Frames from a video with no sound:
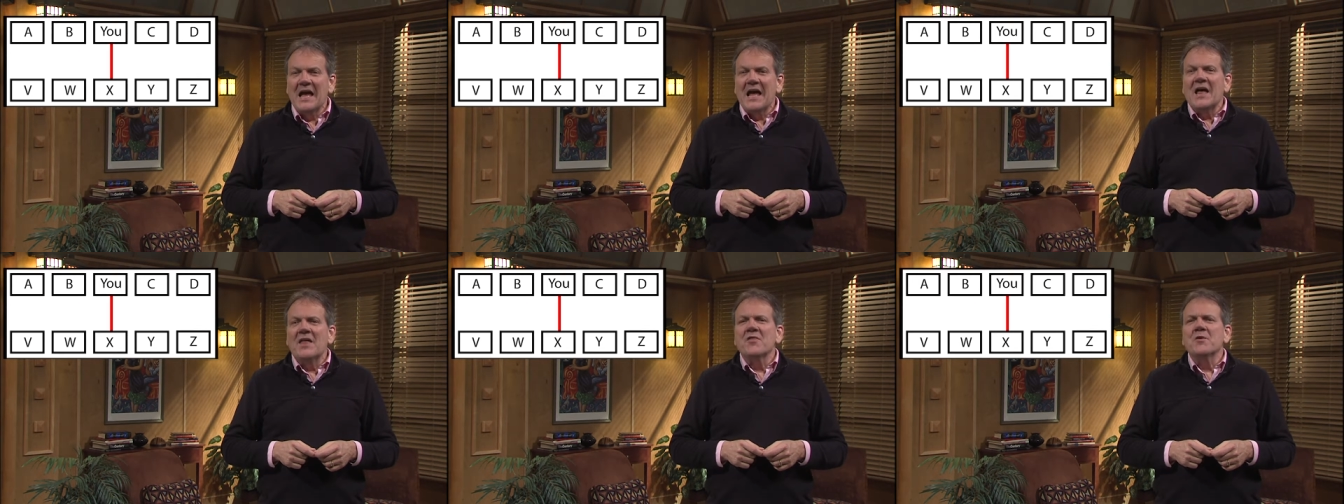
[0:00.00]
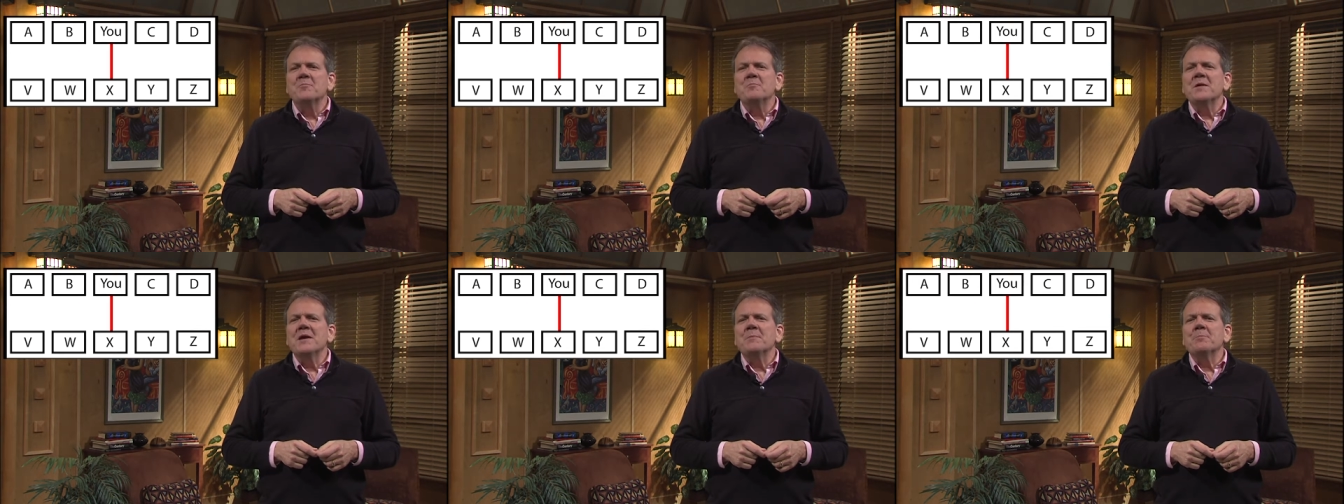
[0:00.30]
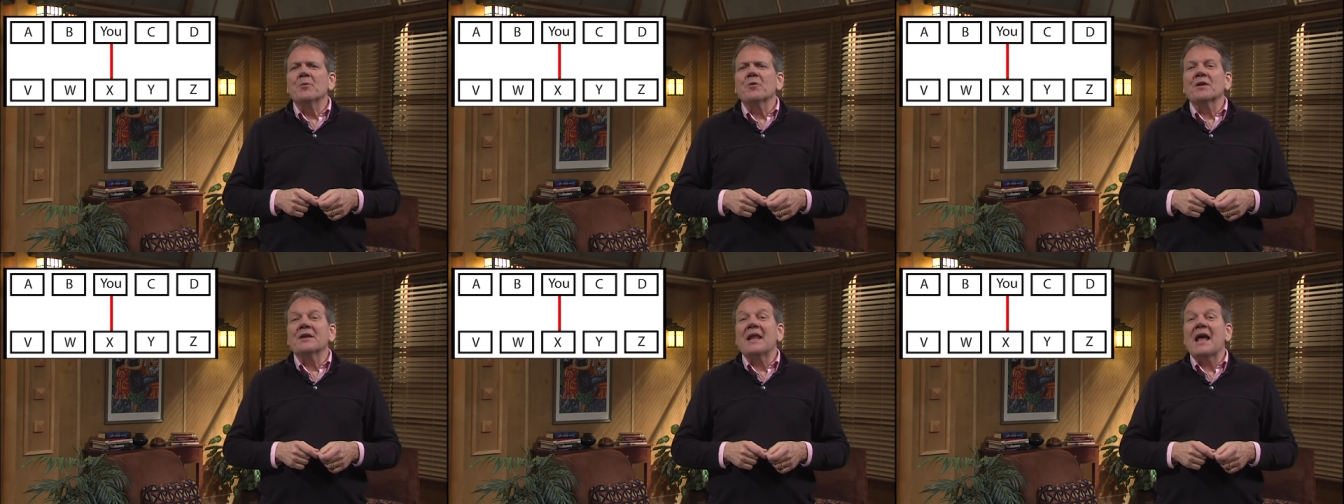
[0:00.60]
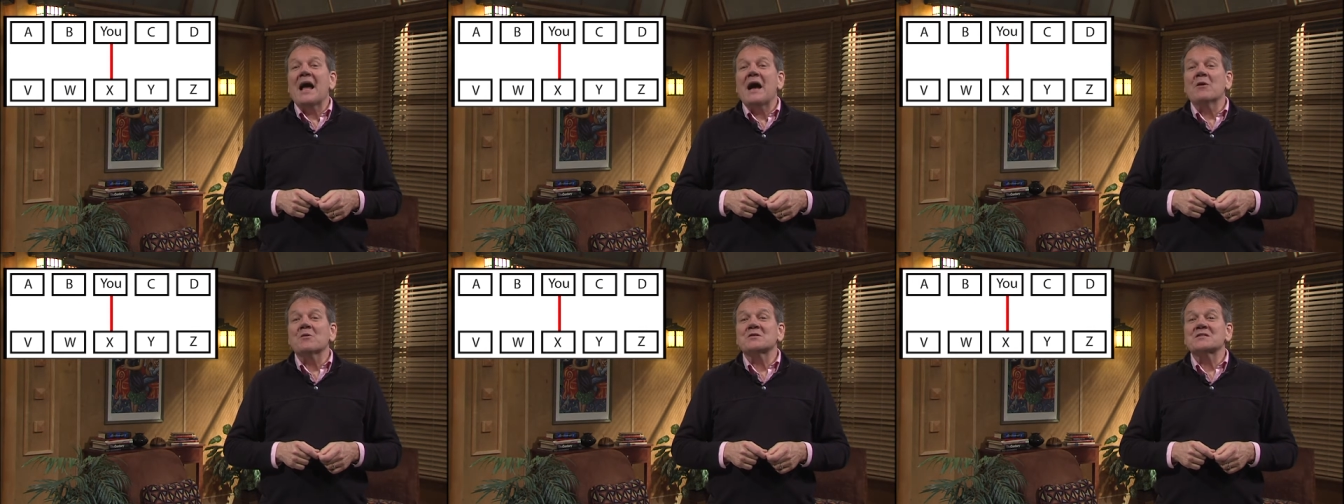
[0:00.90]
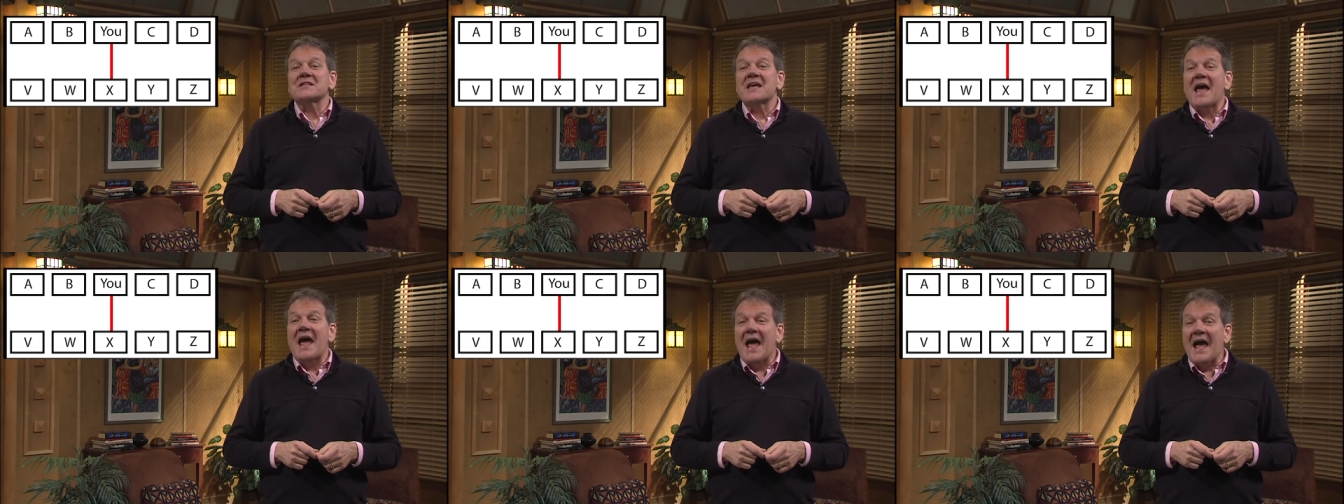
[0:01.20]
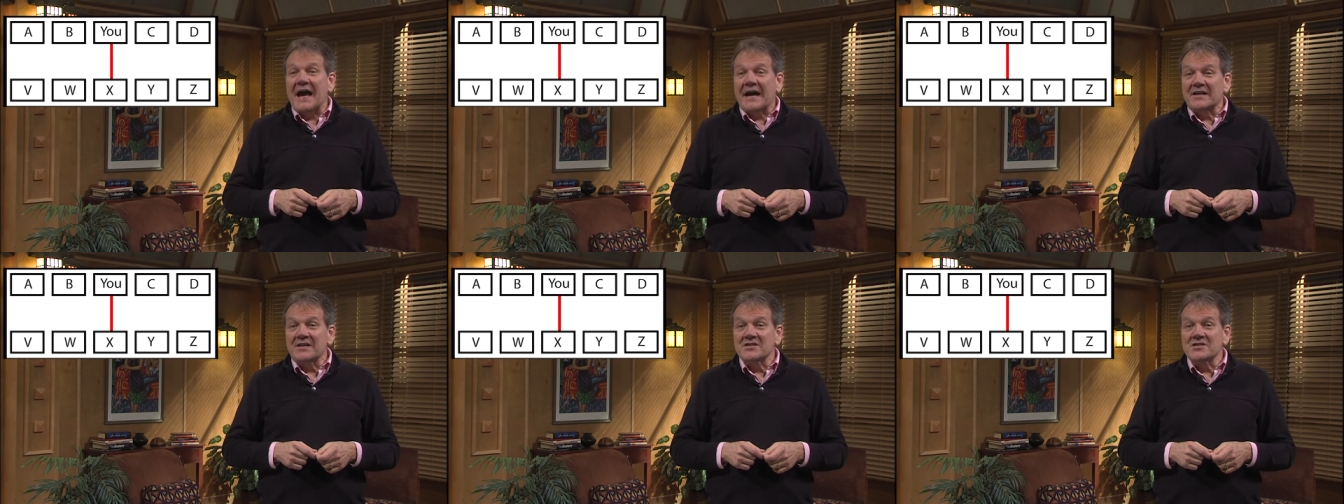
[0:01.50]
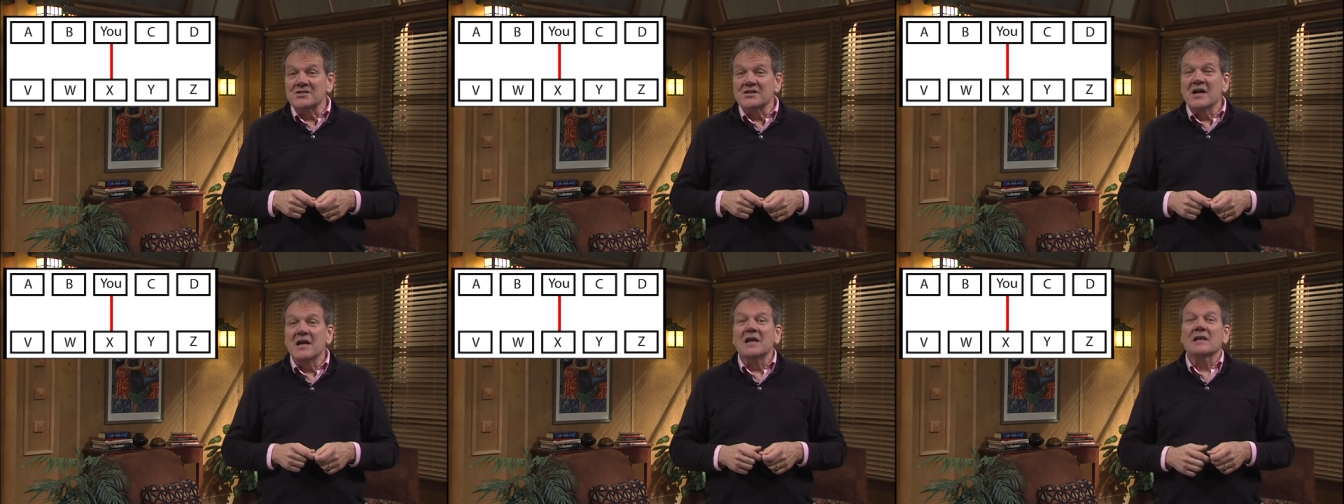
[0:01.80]
The people in house
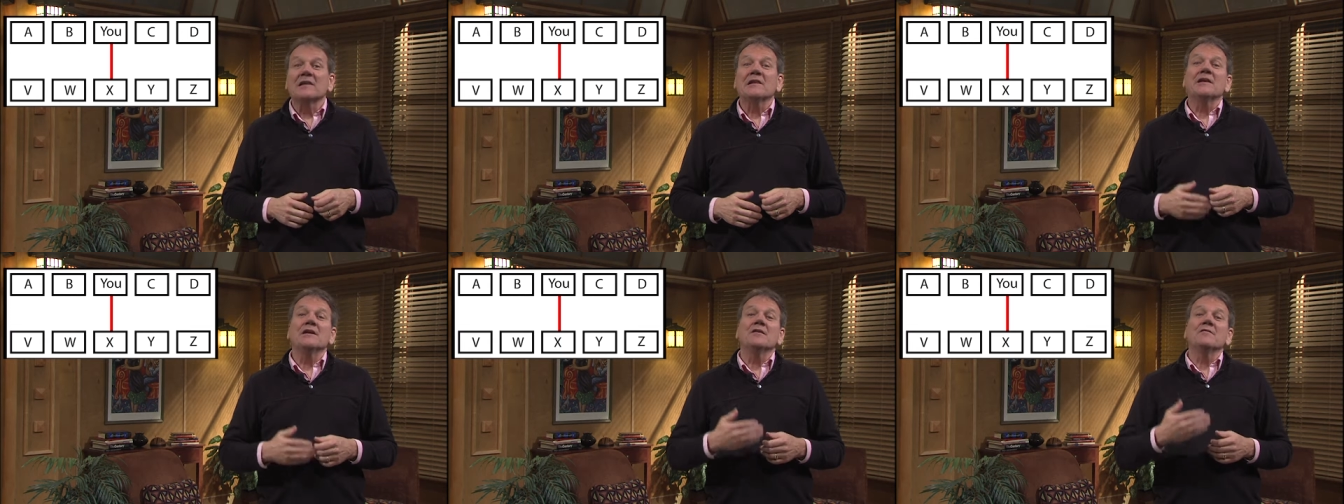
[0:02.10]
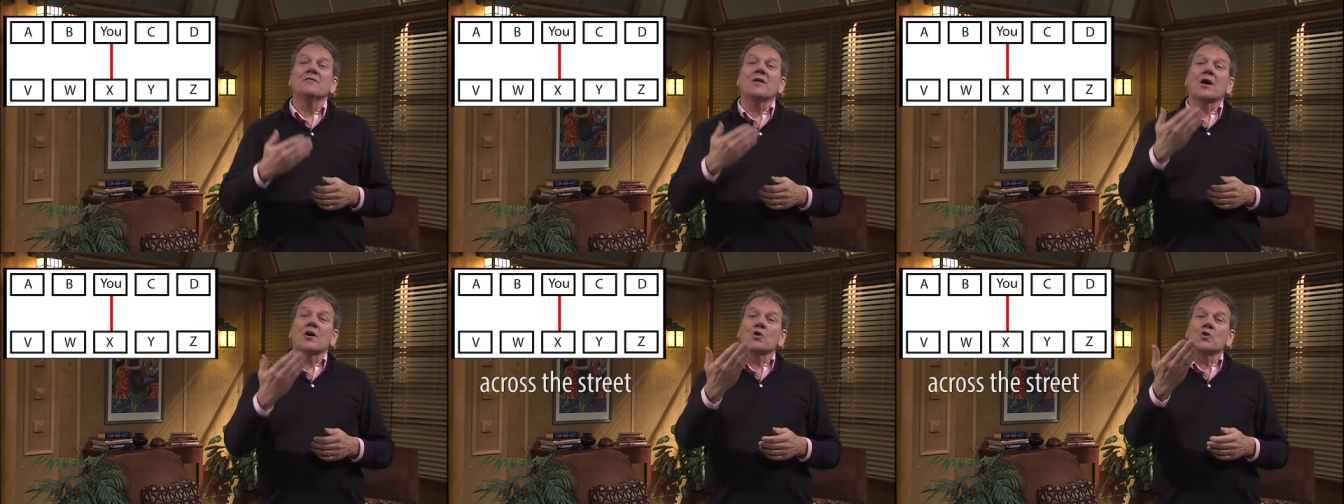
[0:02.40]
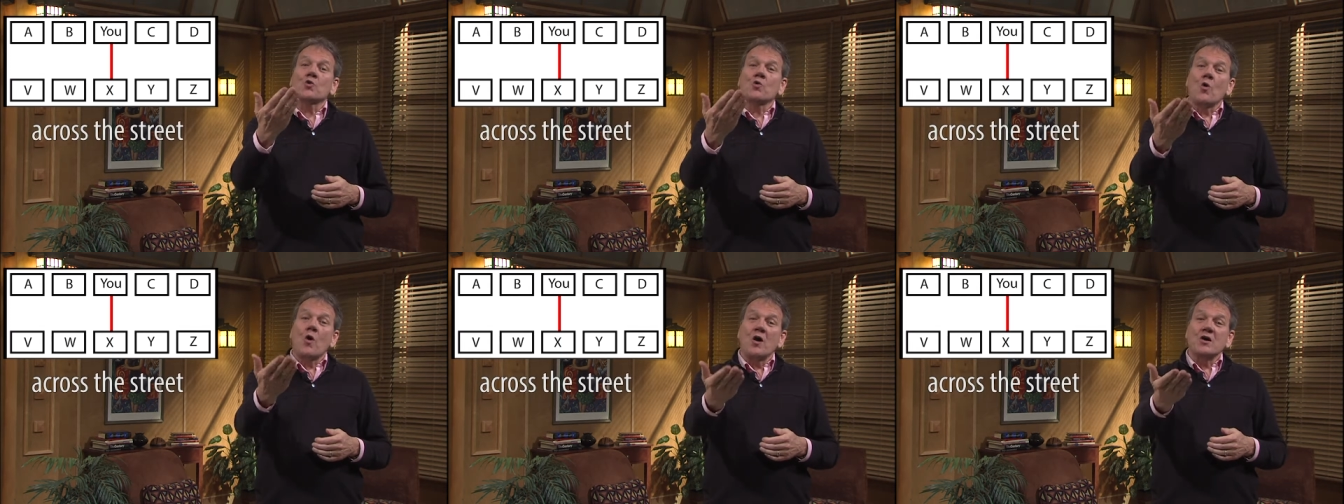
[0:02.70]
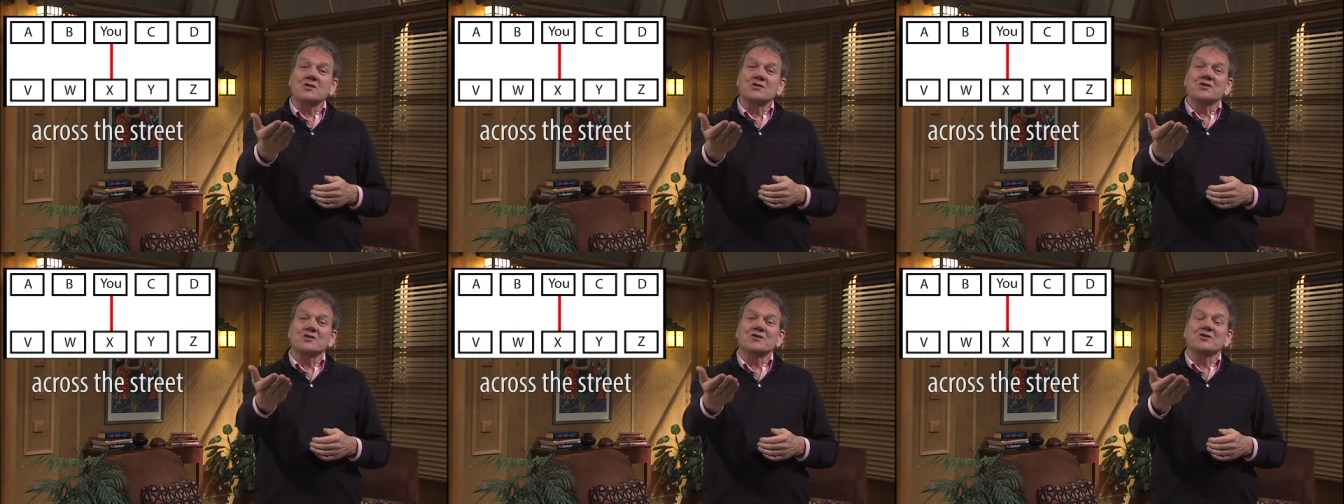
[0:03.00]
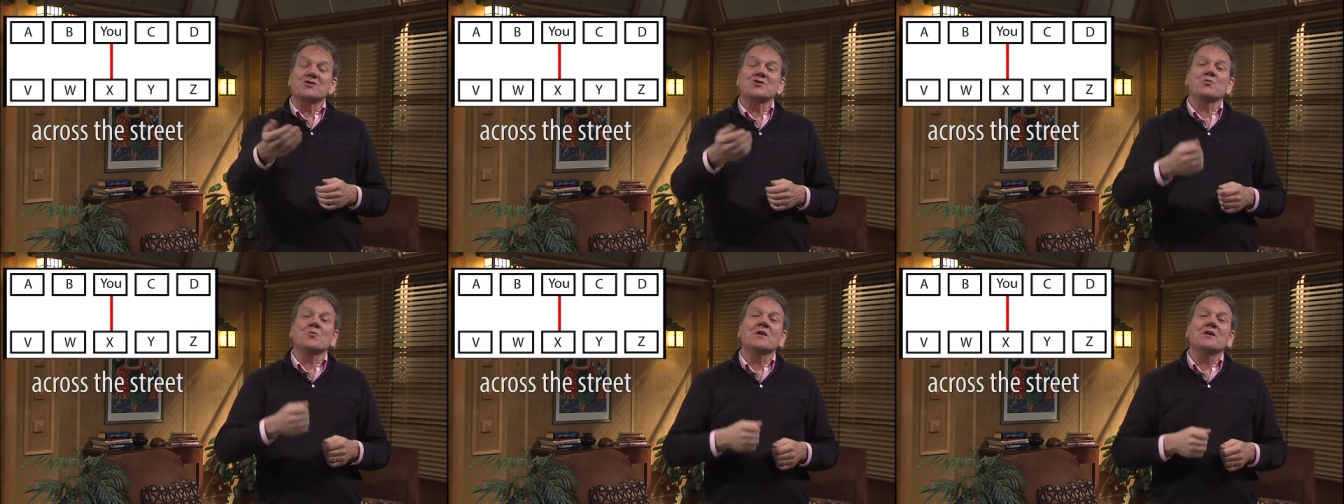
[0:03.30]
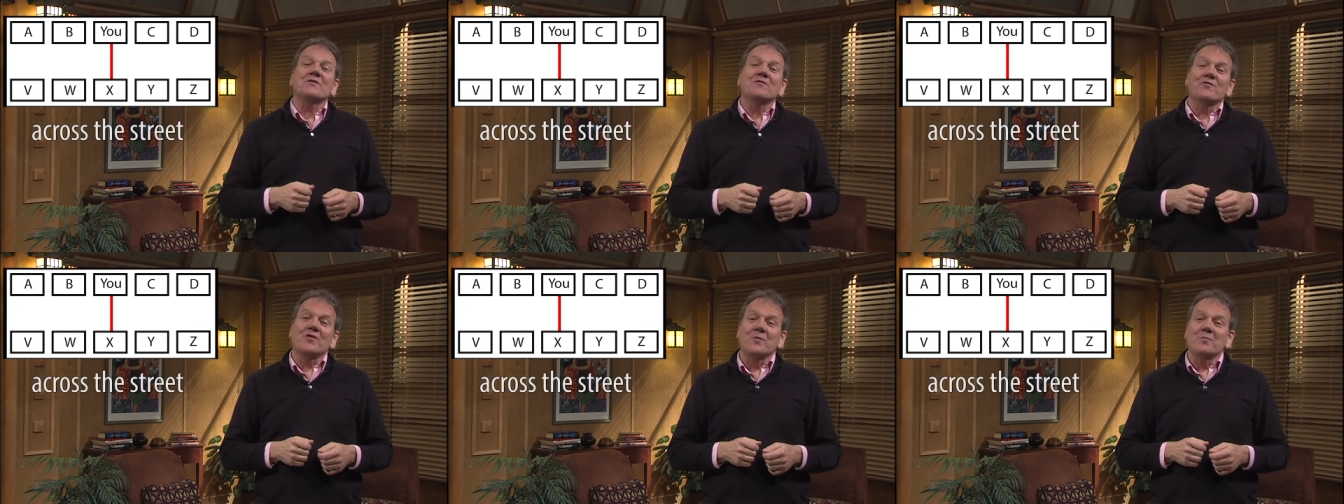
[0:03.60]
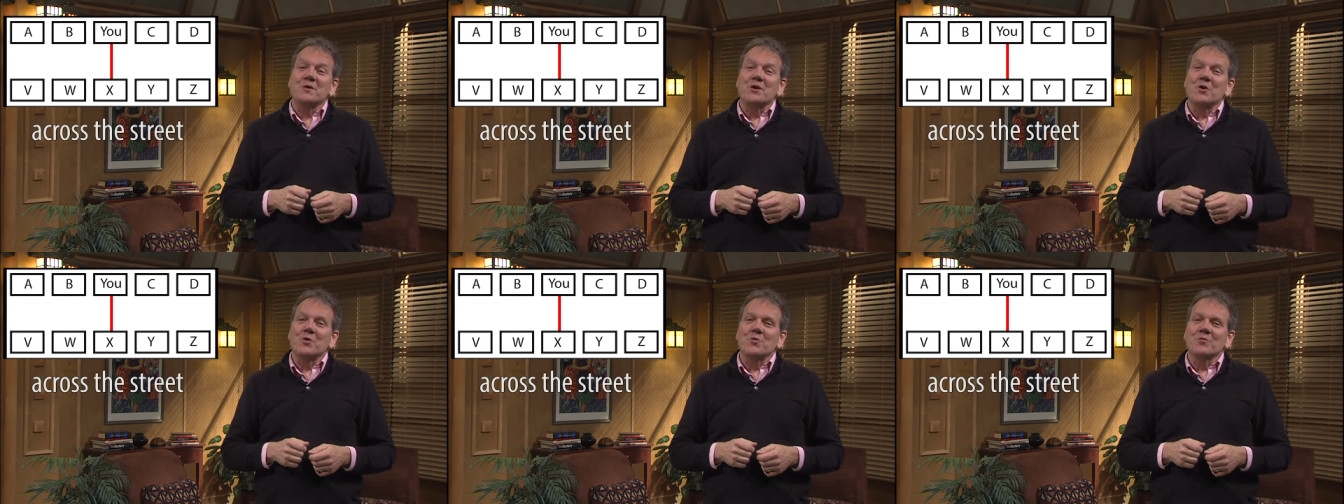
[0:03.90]
X live across the street from
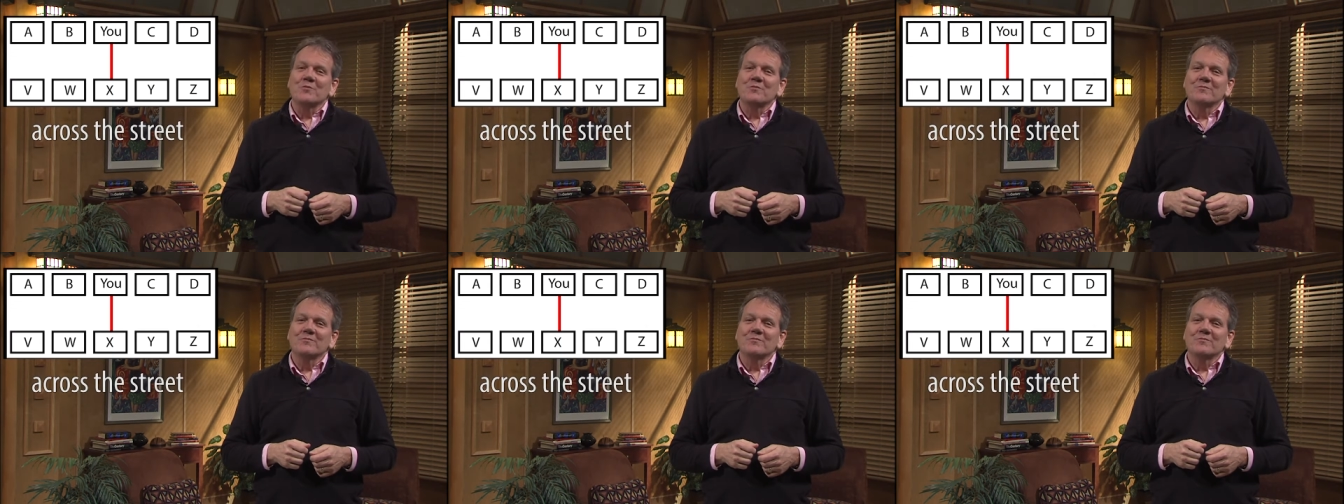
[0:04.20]
you.